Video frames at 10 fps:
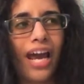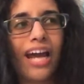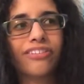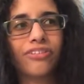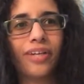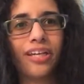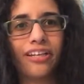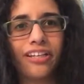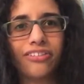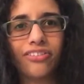
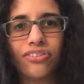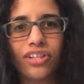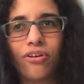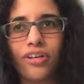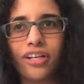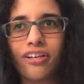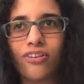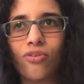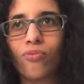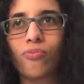activating Siri,
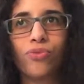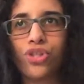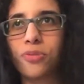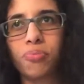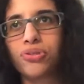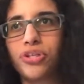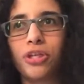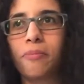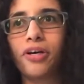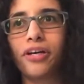just
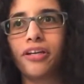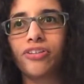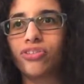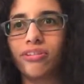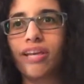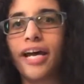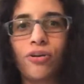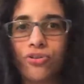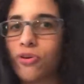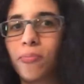pushing the button to
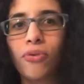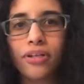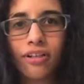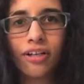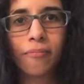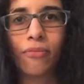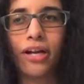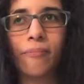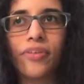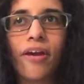dial someone.
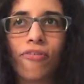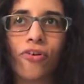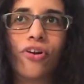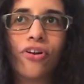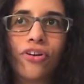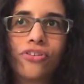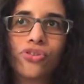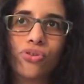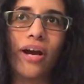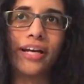But I'm never
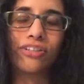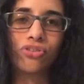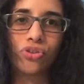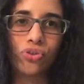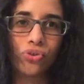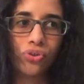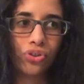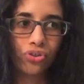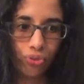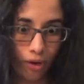trying to
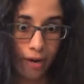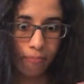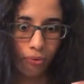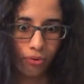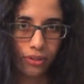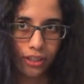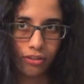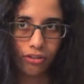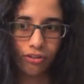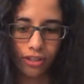scramble
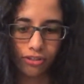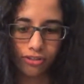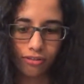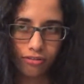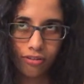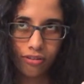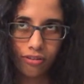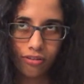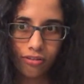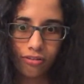and look
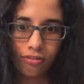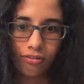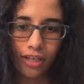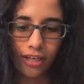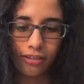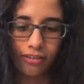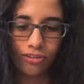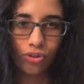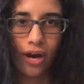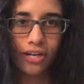
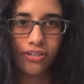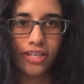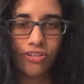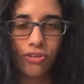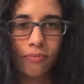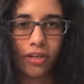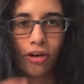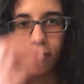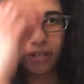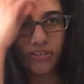and try to set
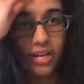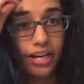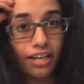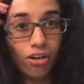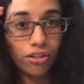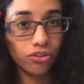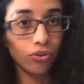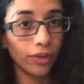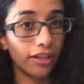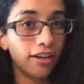something up because I cannot
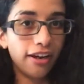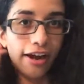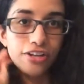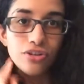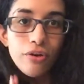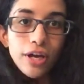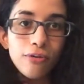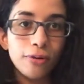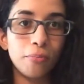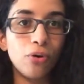do it. As
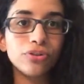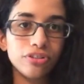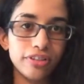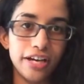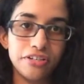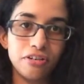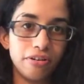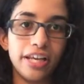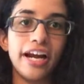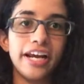great of a
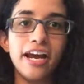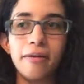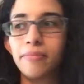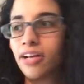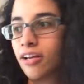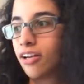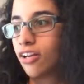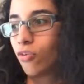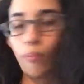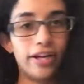multitasker that I am,
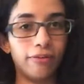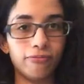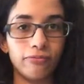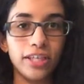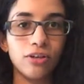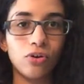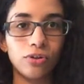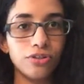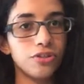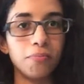when a
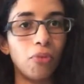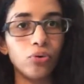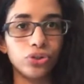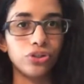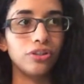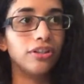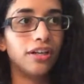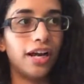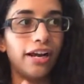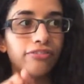vehicle is in motion
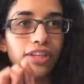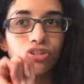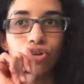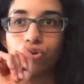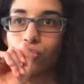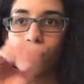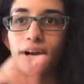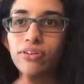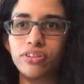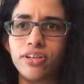and then your
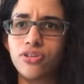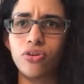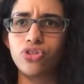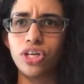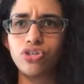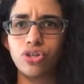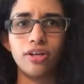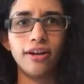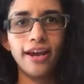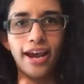surroundings are
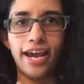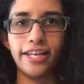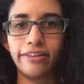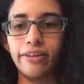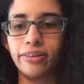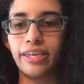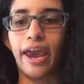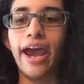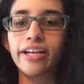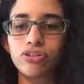changing and
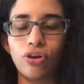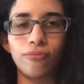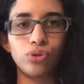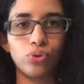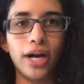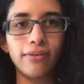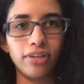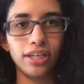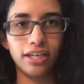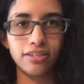the act of
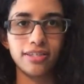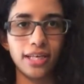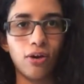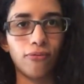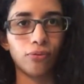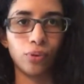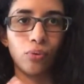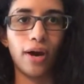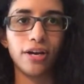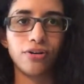driving itself
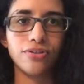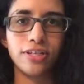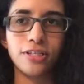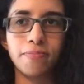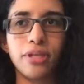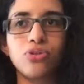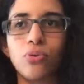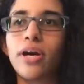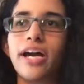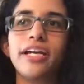requires a
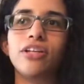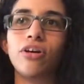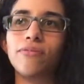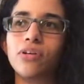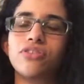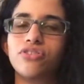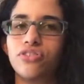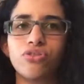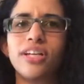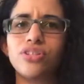special kind of
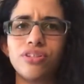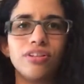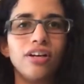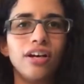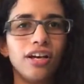concentration,